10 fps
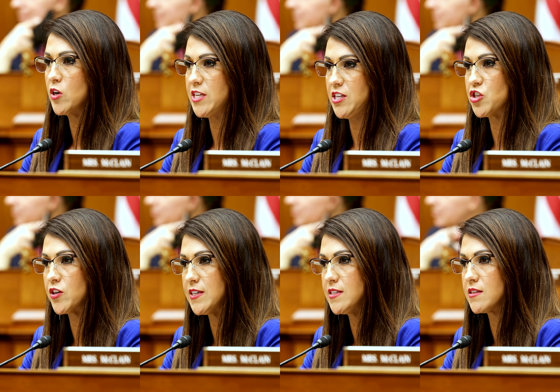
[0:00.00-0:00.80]

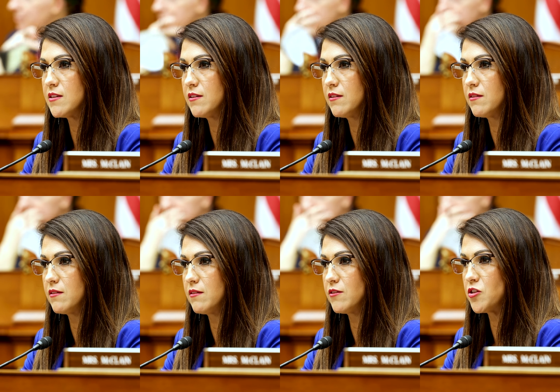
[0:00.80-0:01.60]
dangerous
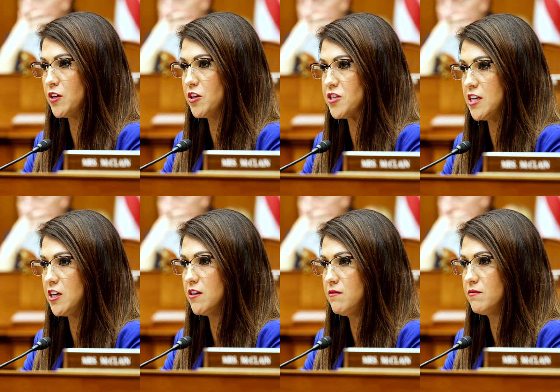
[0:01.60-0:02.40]
during your tenure?